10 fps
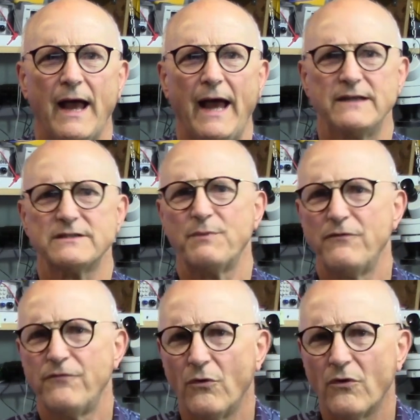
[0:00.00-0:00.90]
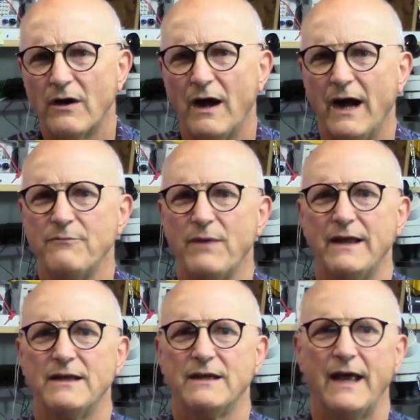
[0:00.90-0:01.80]
As before, I
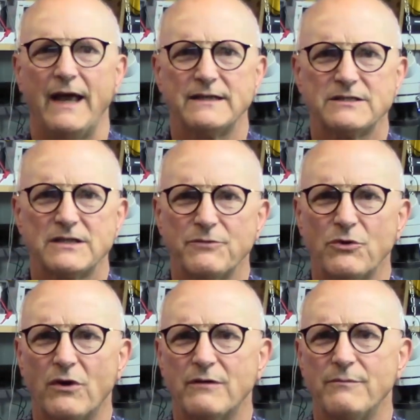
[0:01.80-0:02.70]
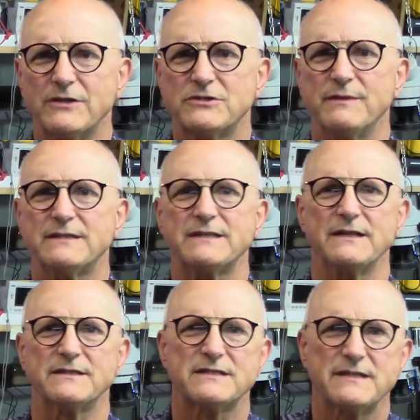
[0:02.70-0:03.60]
made S W R measurements
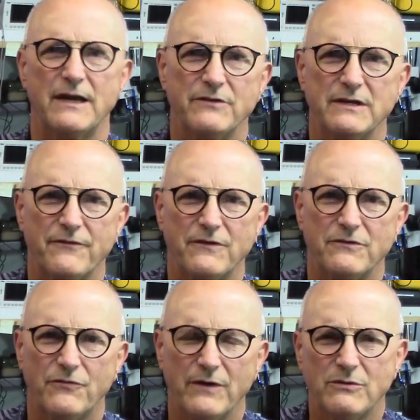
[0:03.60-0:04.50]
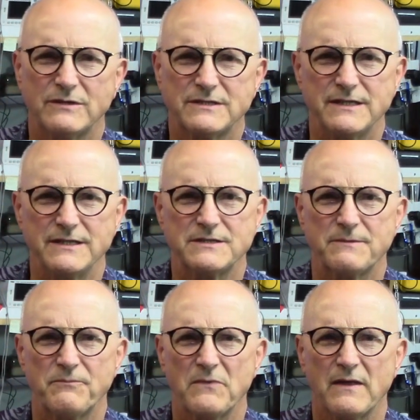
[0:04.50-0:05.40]
at seven different frequencies.